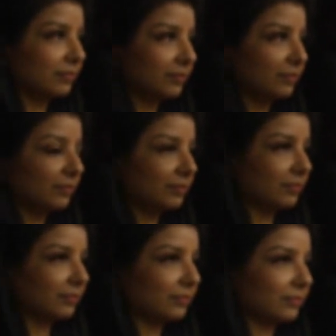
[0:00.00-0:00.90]

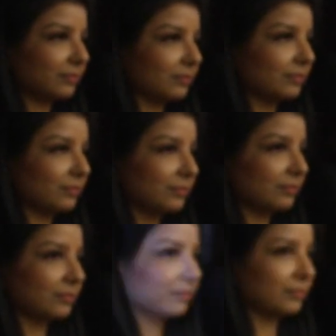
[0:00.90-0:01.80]

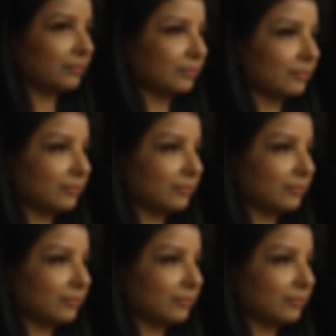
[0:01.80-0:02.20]
(not speaking)